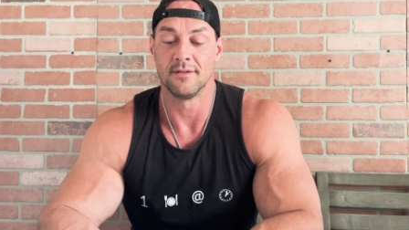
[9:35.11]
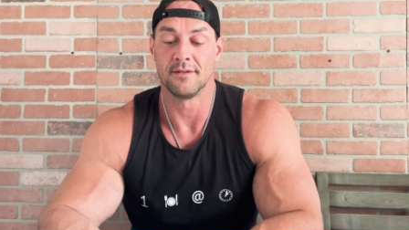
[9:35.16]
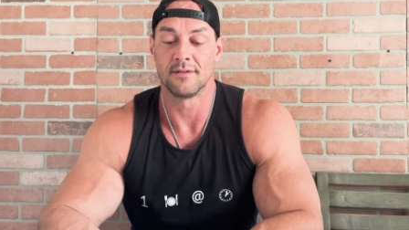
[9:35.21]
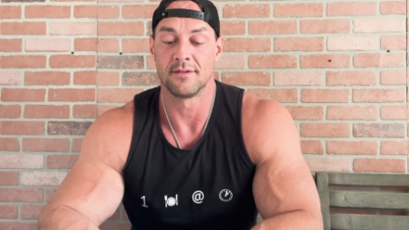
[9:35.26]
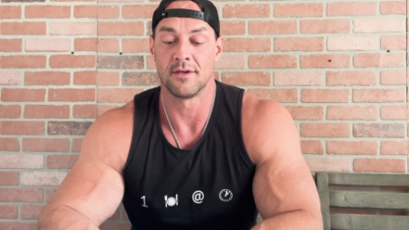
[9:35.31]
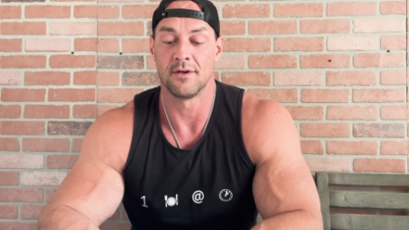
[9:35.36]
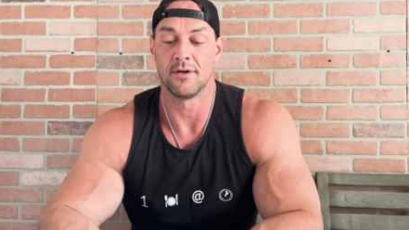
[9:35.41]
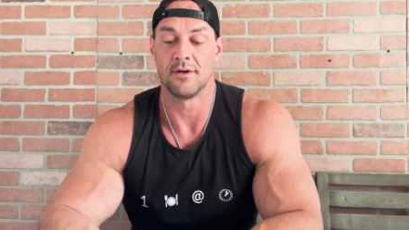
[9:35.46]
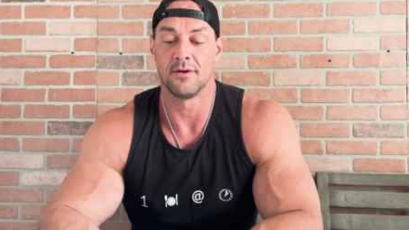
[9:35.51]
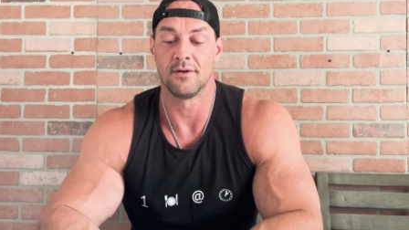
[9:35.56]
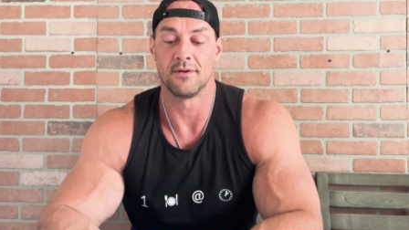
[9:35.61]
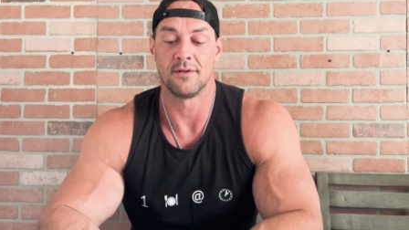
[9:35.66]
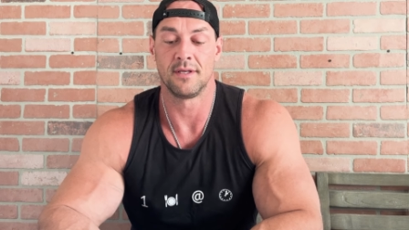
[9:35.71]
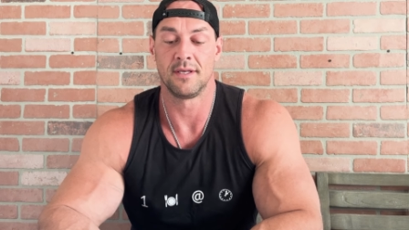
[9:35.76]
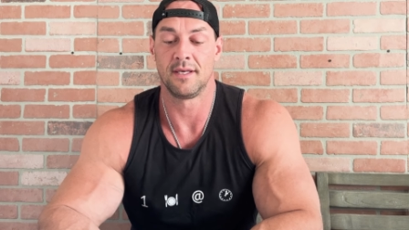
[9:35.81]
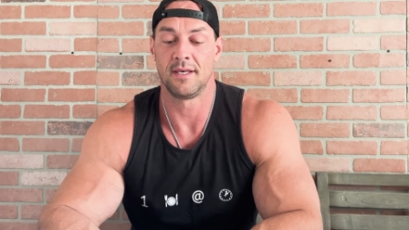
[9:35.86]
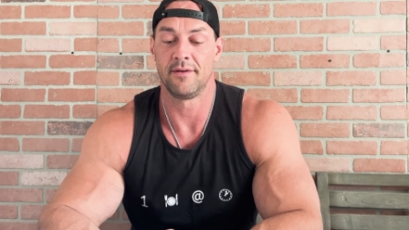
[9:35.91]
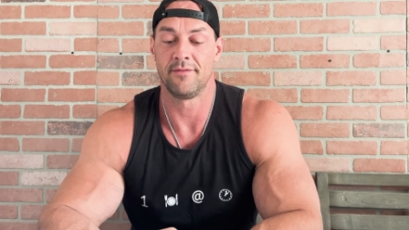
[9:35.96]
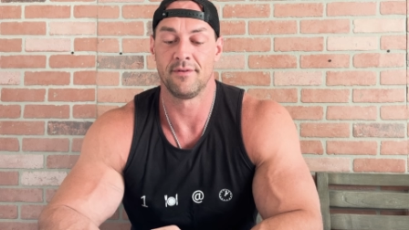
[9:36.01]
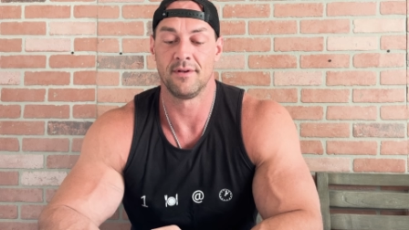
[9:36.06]
So
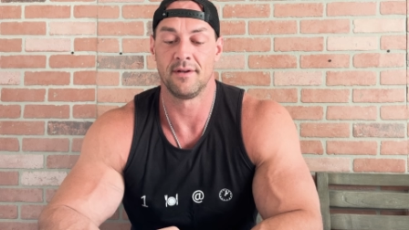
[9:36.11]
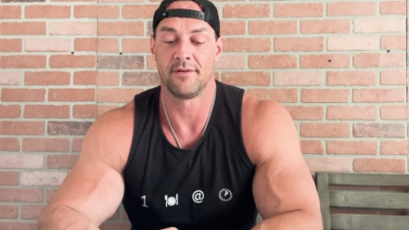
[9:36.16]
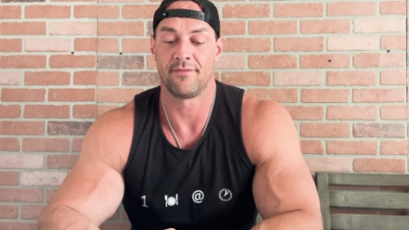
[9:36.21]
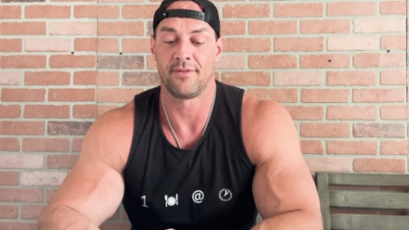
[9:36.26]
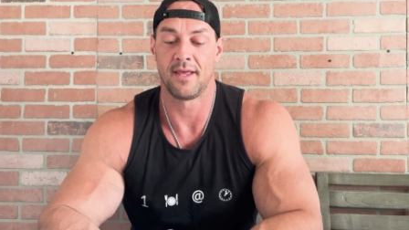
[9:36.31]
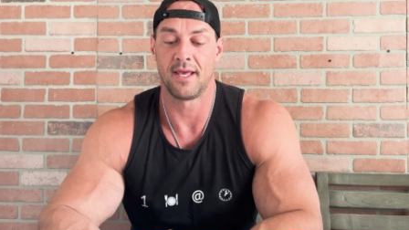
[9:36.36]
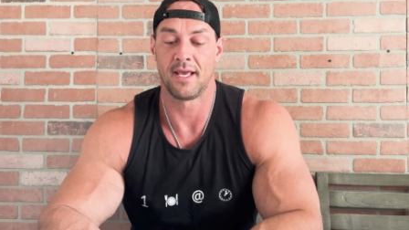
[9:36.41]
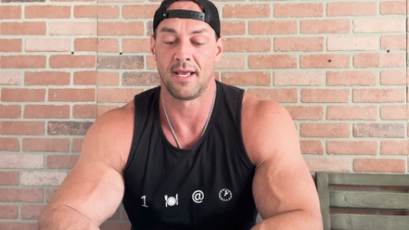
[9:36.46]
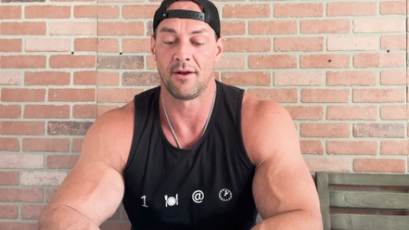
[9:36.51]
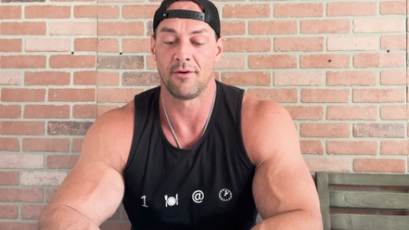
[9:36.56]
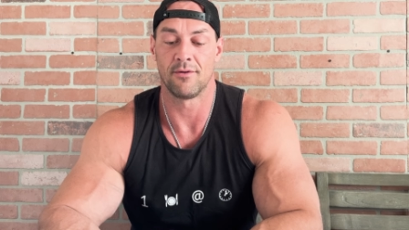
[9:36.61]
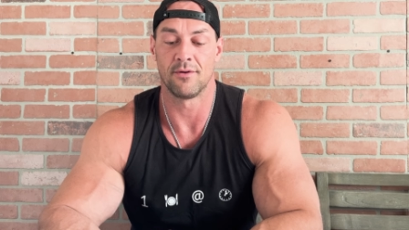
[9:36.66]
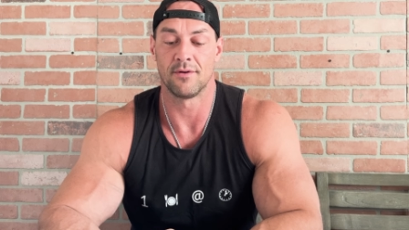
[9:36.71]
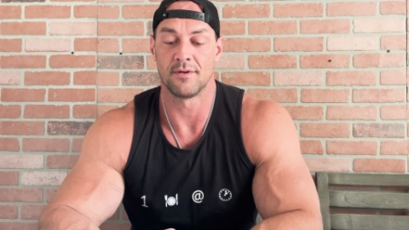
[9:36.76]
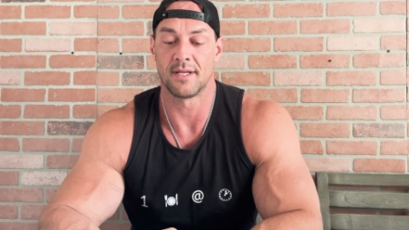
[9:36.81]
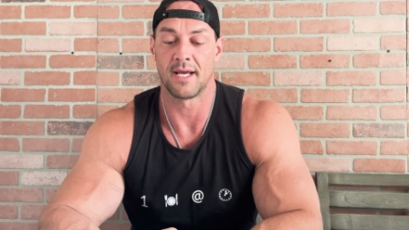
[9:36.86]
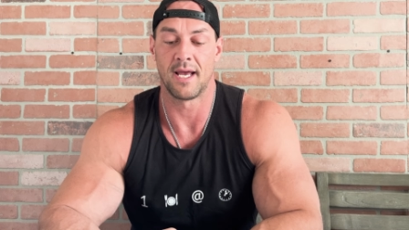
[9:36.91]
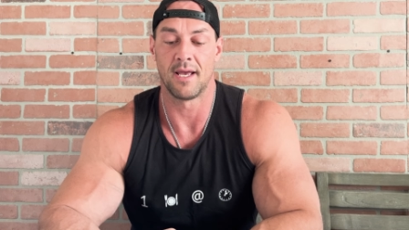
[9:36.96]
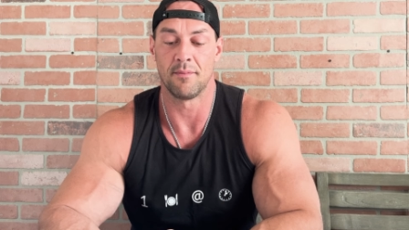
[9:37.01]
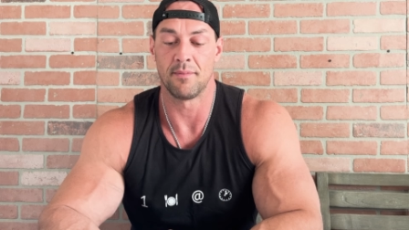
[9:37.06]
even if they were
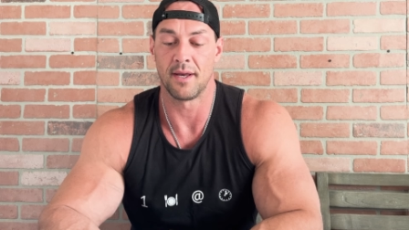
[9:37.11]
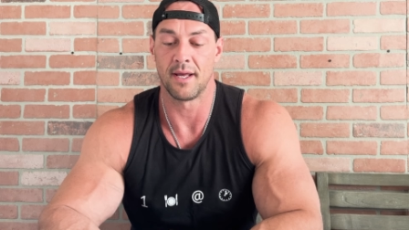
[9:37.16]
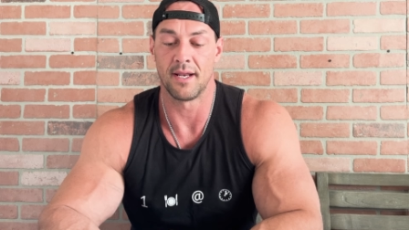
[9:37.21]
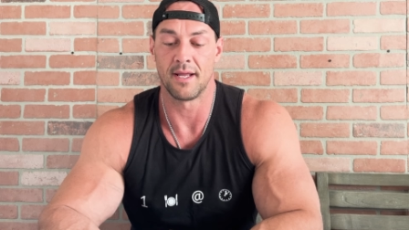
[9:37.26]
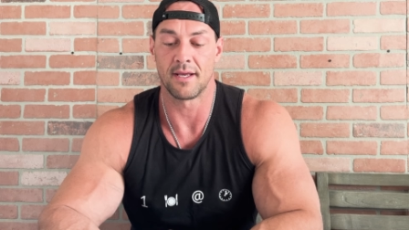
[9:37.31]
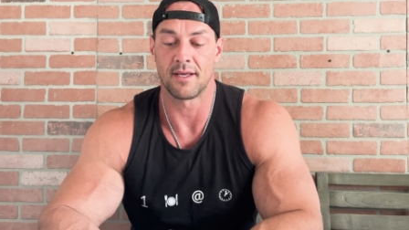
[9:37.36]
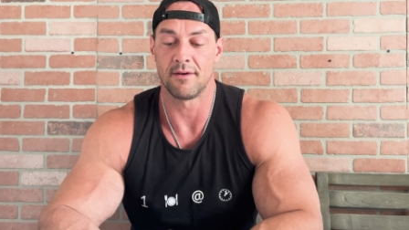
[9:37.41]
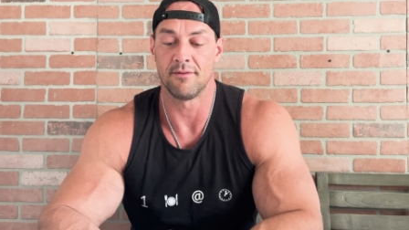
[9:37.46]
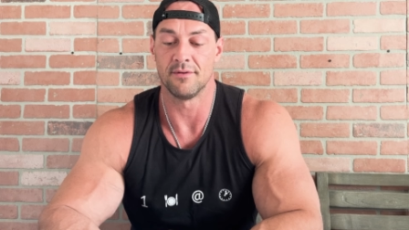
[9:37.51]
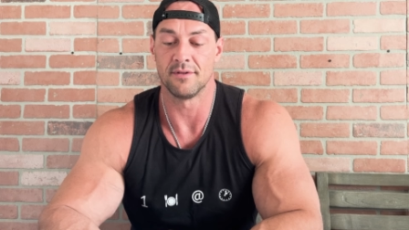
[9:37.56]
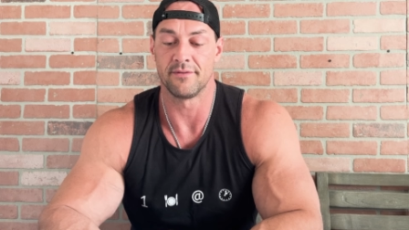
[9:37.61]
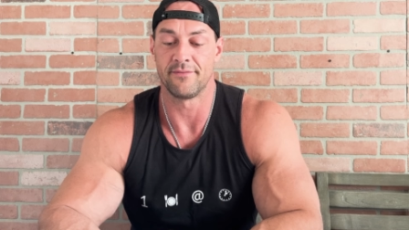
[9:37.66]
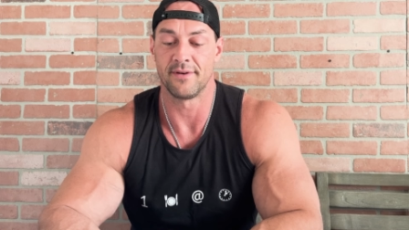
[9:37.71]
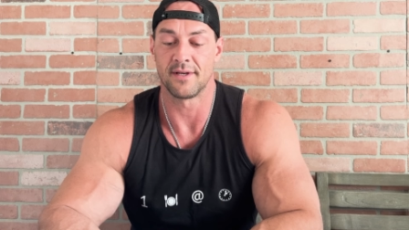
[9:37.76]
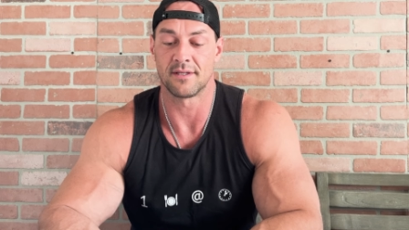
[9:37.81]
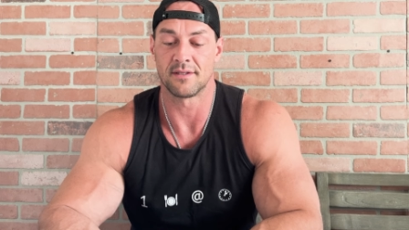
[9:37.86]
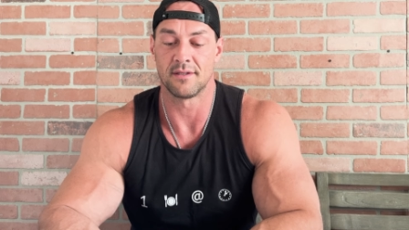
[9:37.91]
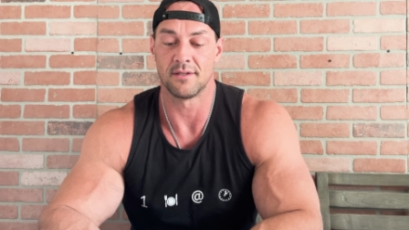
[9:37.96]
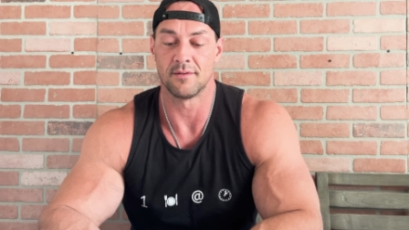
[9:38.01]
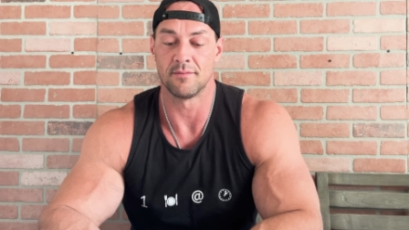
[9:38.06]
diabetic, it was
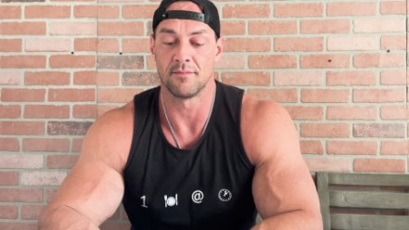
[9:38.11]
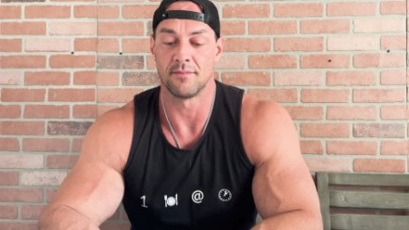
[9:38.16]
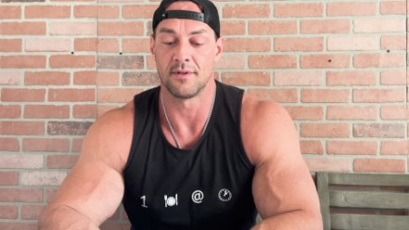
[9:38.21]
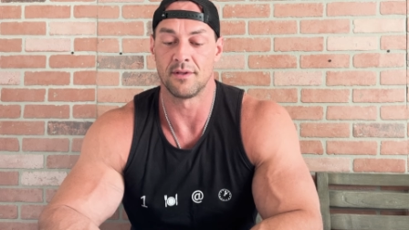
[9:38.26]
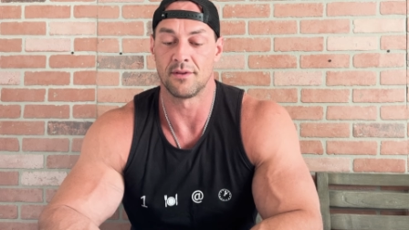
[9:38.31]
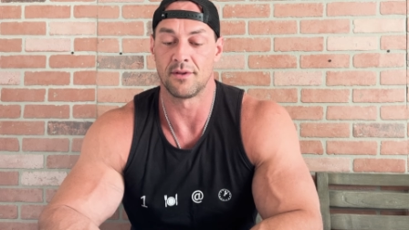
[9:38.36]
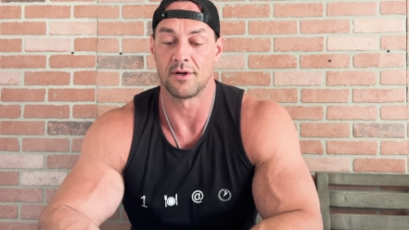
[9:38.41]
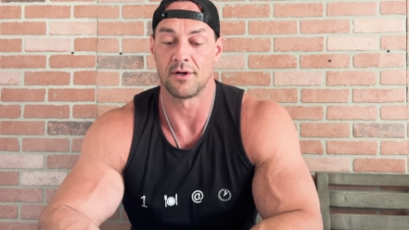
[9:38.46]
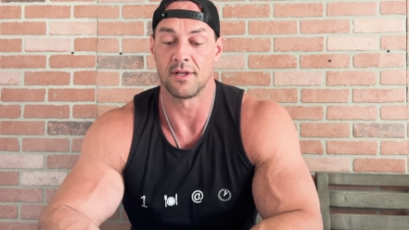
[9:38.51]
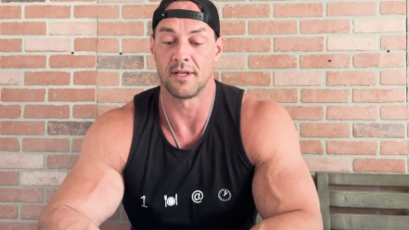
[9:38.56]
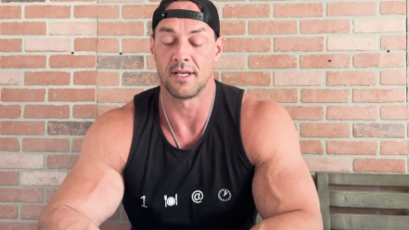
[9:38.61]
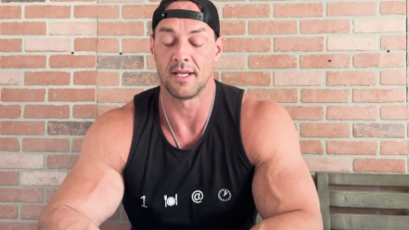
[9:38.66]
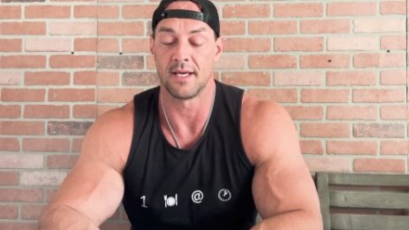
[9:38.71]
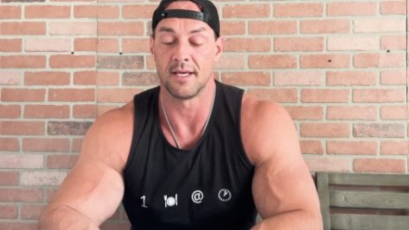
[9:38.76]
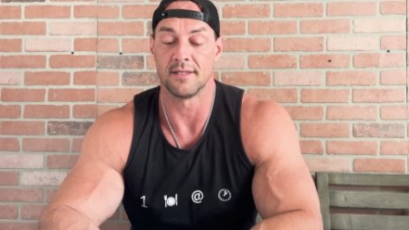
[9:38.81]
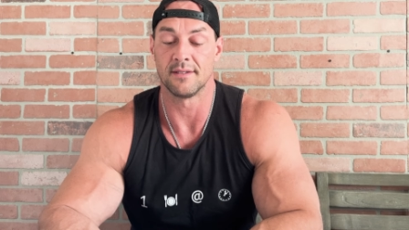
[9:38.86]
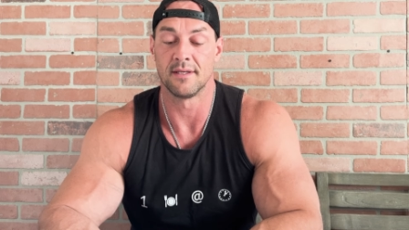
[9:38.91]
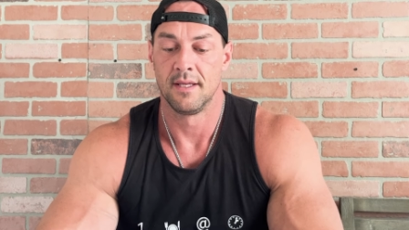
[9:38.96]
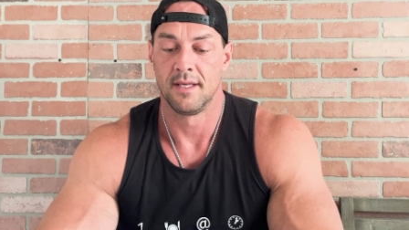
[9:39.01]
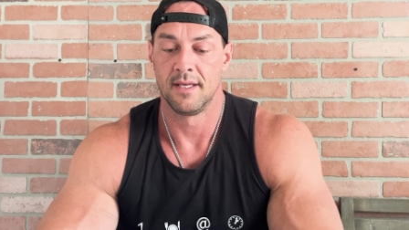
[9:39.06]
fixed in 30
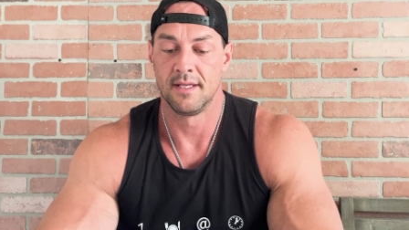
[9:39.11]
days.